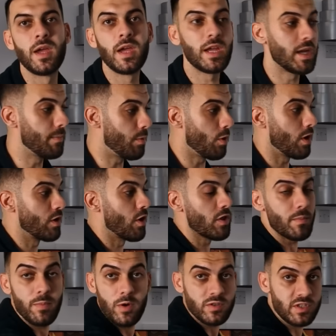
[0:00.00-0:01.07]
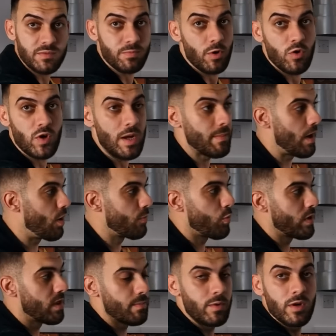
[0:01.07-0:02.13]
He bought another person's program, helped him
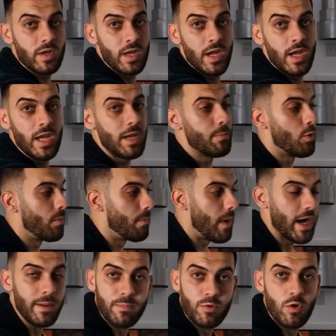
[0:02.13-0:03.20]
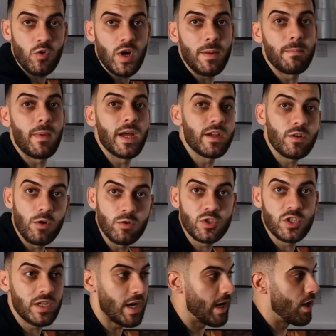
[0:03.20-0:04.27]
with the book. He bought my program, my
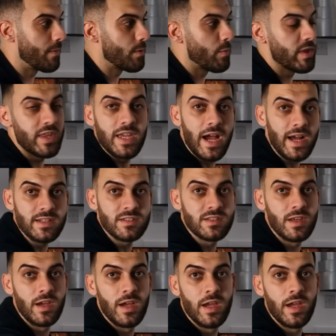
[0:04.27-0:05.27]
coaching. I helped him with the ads.